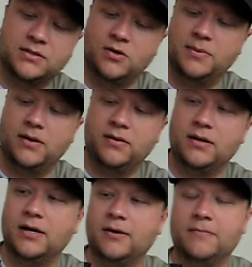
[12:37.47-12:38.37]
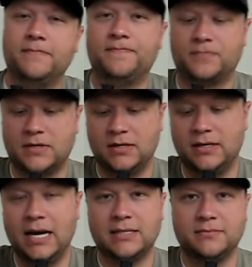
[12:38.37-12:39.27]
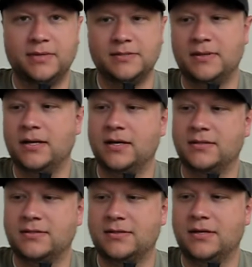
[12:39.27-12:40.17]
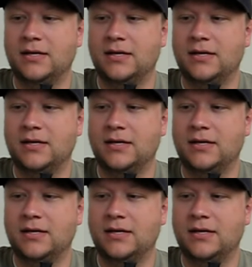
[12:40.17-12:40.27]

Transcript: know about gas impingement guns,